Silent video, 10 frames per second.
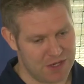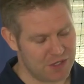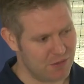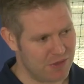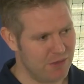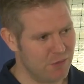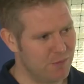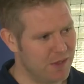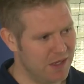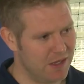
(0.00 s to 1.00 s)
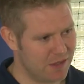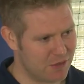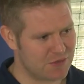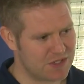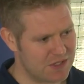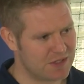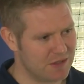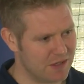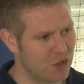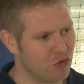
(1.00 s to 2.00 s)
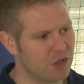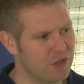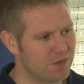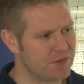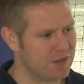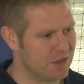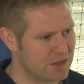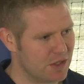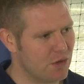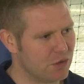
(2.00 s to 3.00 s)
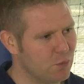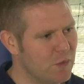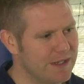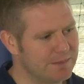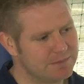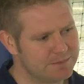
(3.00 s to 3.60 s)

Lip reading: I don't think we'll be consistently good enough to go on and win it.